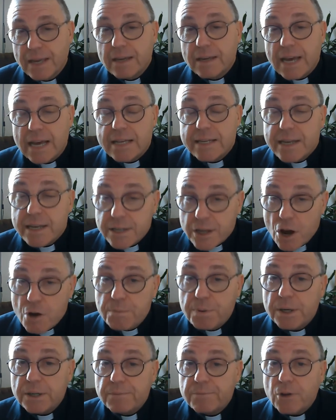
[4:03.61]
It is
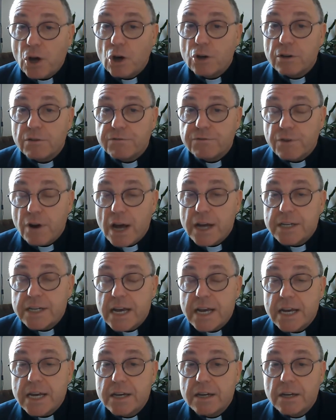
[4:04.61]
open on a
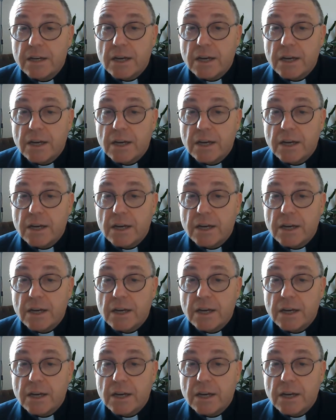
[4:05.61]
Friday